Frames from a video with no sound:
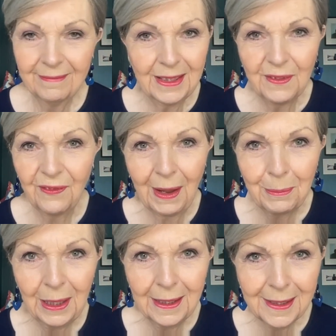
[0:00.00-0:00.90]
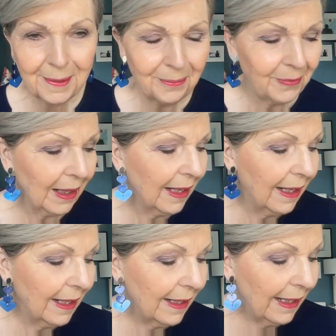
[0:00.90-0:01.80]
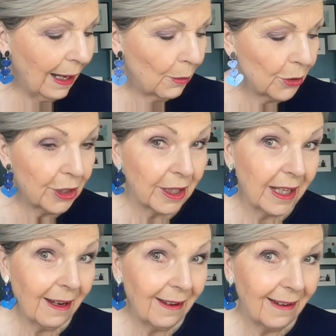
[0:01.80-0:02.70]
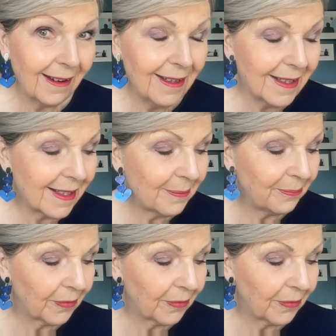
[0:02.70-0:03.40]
It's fabulous. Now on to the eyes.